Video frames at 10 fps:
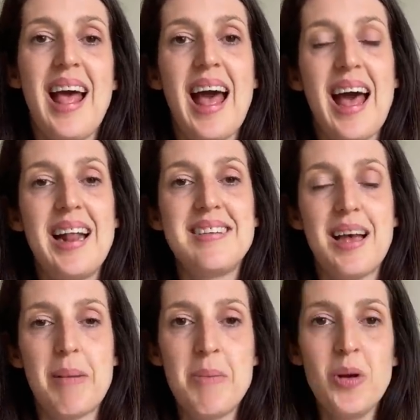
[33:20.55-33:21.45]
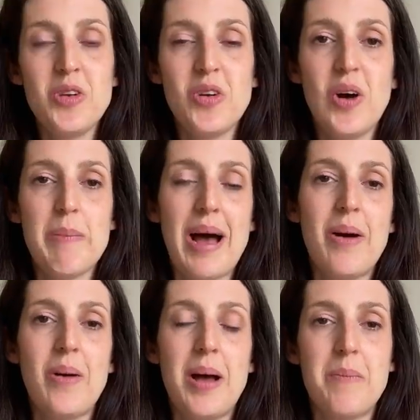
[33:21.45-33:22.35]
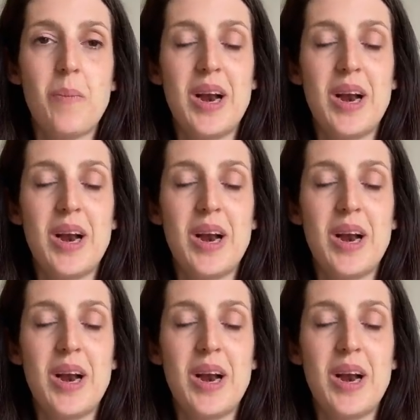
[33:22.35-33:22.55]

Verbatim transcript: And um, I'm not sure about um,